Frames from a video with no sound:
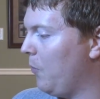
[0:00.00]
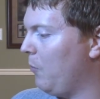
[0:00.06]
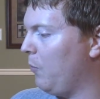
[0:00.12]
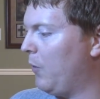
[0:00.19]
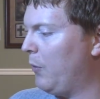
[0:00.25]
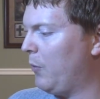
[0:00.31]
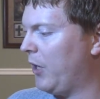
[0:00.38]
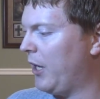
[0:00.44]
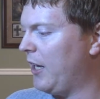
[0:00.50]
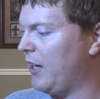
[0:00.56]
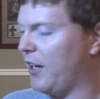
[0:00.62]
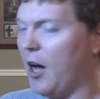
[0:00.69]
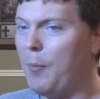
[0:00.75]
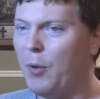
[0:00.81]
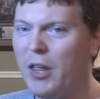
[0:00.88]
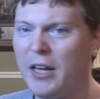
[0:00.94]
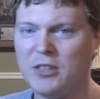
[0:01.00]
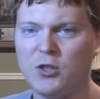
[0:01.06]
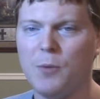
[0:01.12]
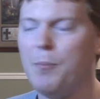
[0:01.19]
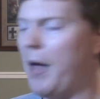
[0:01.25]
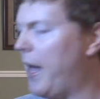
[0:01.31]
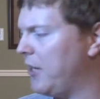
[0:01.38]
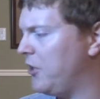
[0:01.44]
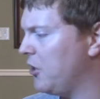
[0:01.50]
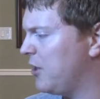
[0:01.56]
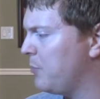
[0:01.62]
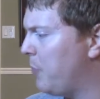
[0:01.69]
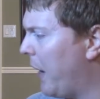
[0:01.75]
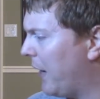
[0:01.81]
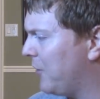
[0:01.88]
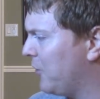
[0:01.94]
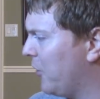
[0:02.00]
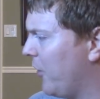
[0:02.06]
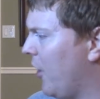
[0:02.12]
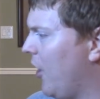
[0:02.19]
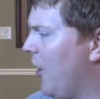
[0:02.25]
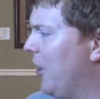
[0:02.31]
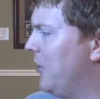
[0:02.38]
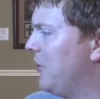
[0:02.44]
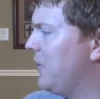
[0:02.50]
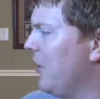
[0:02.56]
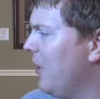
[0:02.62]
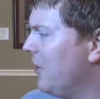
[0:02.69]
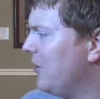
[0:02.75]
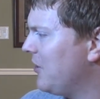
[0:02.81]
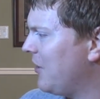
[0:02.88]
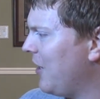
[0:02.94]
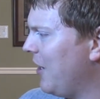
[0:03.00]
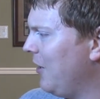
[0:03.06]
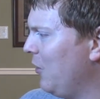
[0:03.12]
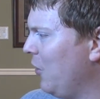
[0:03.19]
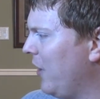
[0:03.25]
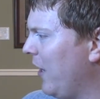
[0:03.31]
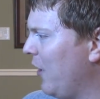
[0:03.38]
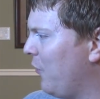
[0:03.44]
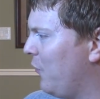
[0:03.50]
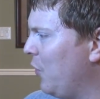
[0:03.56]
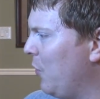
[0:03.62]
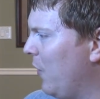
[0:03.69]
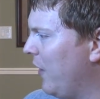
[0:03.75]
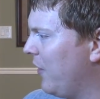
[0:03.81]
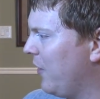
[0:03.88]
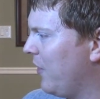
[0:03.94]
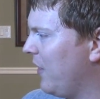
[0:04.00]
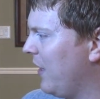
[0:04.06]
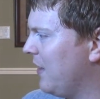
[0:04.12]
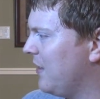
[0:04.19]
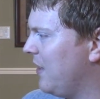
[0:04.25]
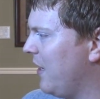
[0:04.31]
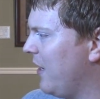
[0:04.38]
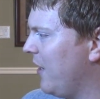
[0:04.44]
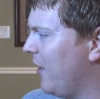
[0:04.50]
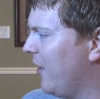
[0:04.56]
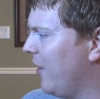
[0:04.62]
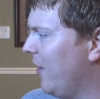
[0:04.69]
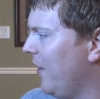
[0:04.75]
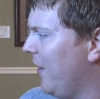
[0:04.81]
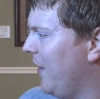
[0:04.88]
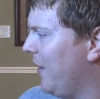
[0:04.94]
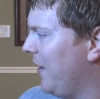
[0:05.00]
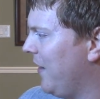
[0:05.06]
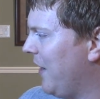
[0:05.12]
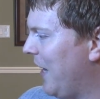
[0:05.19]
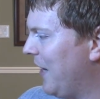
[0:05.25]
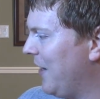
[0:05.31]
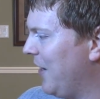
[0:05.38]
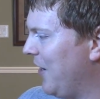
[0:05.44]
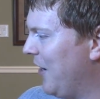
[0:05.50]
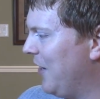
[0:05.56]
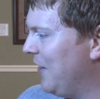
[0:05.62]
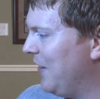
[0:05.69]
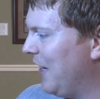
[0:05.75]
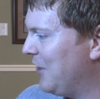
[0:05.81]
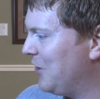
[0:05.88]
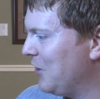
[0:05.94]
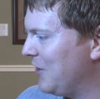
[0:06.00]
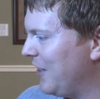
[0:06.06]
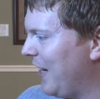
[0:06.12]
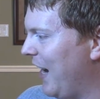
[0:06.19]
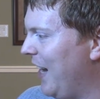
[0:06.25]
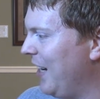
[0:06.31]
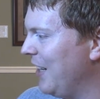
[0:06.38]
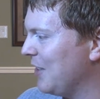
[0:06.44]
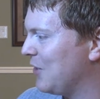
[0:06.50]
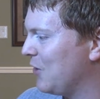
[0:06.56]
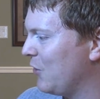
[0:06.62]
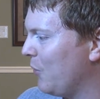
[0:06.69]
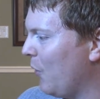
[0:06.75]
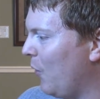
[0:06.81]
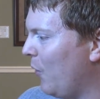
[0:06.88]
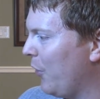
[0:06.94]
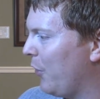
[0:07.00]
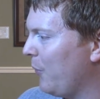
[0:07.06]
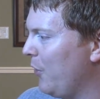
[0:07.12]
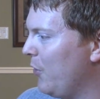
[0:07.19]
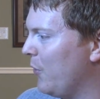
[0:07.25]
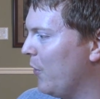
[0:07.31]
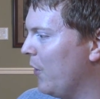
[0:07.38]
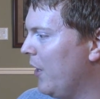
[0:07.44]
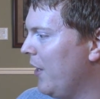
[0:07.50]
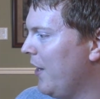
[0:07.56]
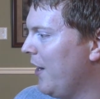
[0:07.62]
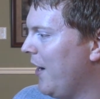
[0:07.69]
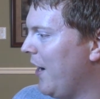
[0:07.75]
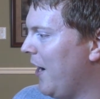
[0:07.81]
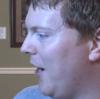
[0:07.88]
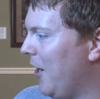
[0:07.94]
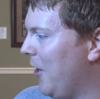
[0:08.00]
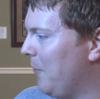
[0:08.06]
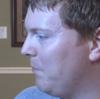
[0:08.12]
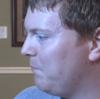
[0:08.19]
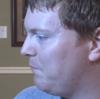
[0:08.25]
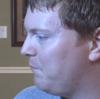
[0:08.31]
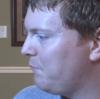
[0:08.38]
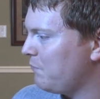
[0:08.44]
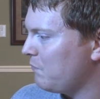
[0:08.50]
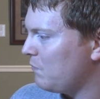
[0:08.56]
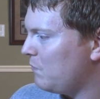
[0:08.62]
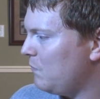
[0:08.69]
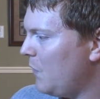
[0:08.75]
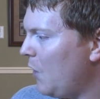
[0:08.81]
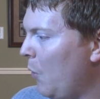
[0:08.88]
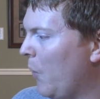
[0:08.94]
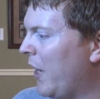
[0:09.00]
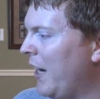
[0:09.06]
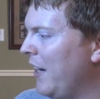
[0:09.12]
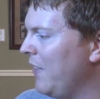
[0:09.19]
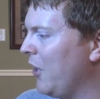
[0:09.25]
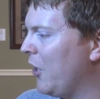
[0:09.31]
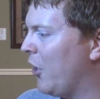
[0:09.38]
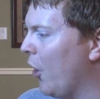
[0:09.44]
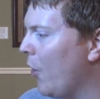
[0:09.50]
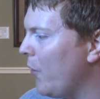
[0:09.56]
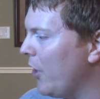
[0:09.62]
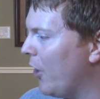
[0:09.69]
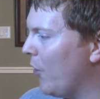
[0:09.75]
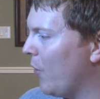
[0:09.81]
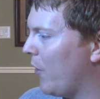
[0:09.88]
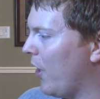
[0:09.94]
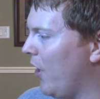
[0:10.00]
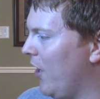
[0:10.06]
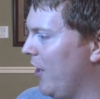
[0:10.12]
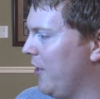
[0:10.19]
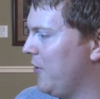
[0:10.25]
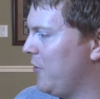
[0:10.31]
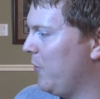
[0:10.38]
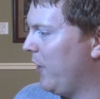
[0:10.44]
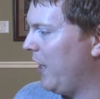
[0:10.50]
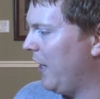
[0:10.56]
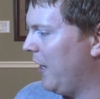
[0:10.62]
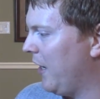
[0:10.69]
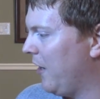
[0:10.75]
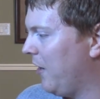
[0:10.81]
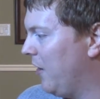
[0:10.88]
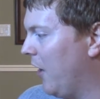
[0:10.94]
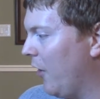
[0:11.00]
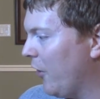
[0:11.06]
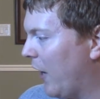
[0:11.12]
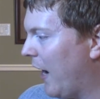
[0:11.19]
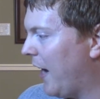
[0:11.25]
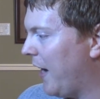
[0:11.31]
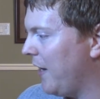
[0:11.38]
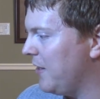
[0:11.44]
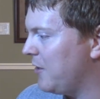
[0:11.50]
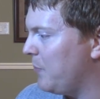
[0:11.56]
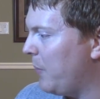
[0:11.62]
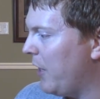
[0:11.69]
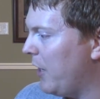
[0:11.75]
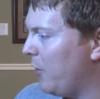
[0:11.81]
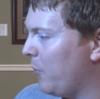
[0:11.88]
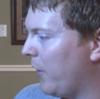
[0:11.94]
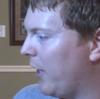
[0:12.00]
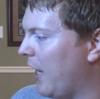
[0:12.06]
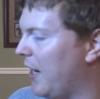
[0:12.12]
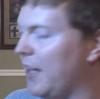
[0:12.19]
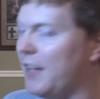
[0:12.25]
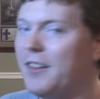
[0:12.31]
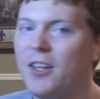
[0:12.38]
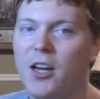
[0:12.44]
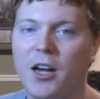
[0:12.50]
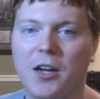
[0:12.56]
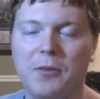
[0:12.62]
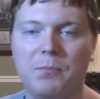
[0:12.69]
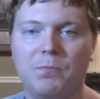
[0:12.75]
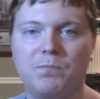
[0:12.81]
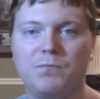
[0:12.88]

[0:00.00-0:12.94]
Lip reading: We're getting a couple extra Magispector cards. Just got to look at a few other things here that just to kind of scroll through. We're getting the Goyo cards. We're getting another high speed. We're getting the